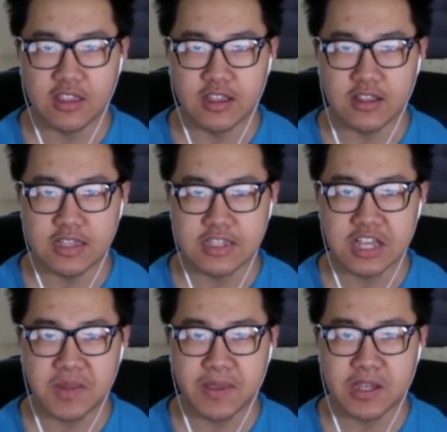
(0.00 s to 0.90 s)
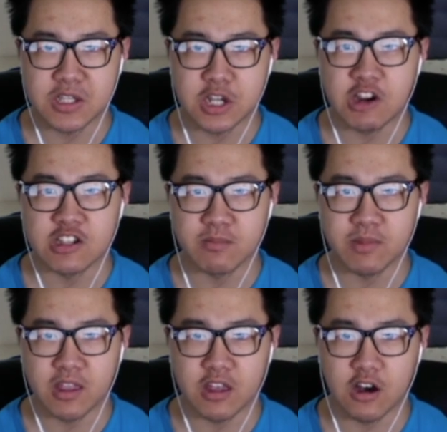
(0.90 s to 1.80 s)
this is going to be the start of
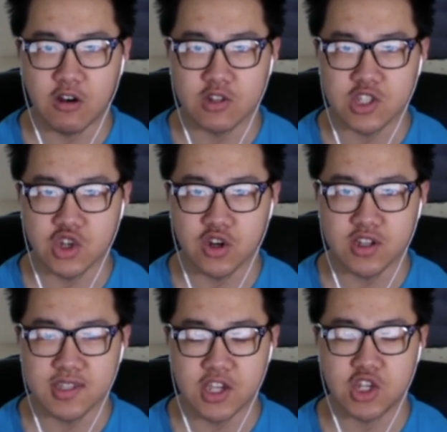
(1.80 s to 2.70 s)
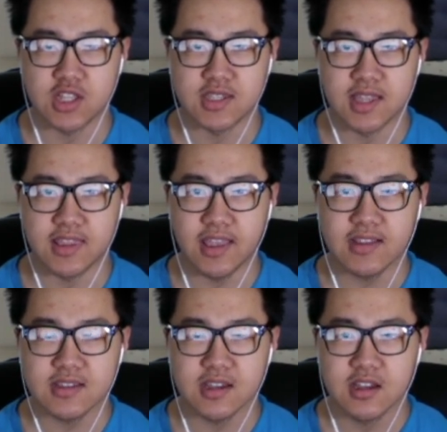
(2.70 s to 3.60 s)
something called Short Session Sundays,